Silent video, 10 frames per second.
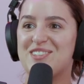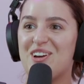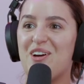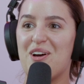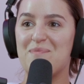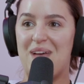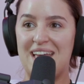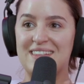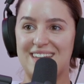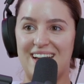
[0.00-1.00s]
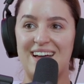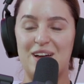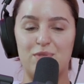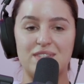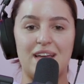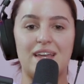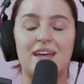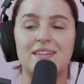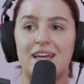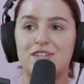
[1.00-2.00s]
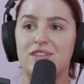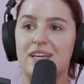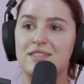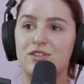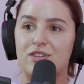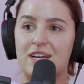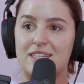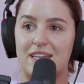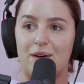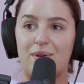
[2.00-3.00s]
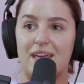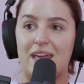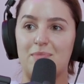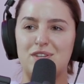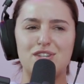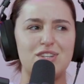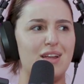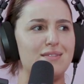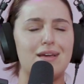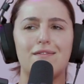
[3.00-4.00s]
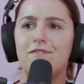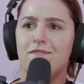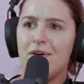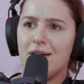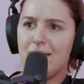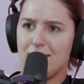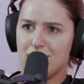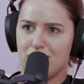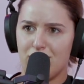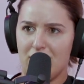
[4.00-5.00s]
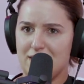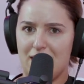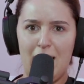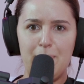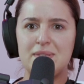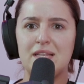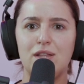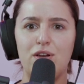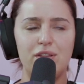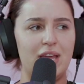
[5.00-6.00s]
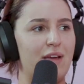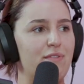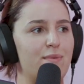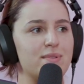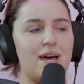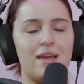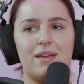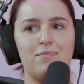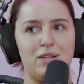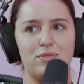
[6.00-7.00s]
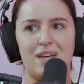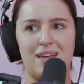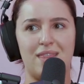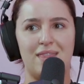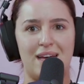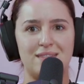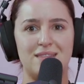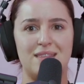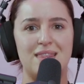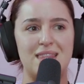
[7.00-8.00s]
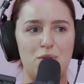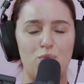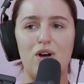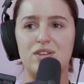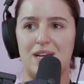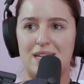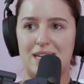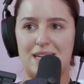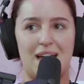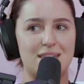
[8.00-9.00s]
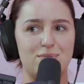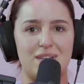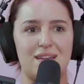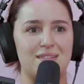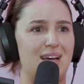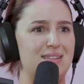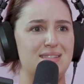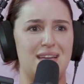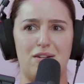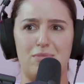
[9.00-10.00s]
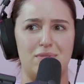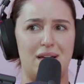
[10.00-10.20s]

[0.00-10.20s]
So Enza was like, Leah, do you think it's a good idea that we get a magician? And I was like, fuck yeah, it's a good idea. Absolutely. And everyone was like, Mitch was like, that's the worst idea. Cass was like, that's terrible.